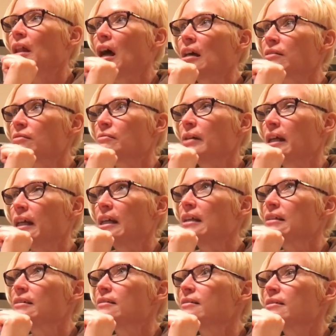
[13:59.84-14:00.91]
it locked
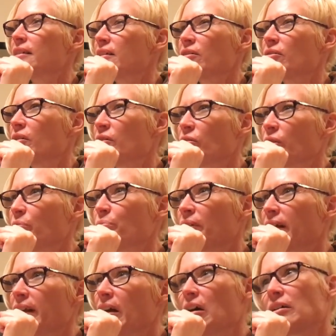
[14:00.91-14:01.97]
away, you know, and only
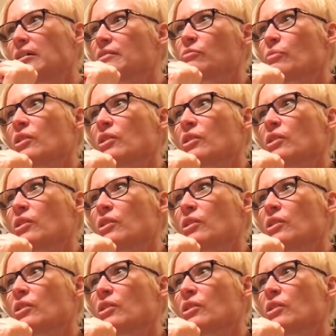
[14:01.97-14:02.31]
bring it out on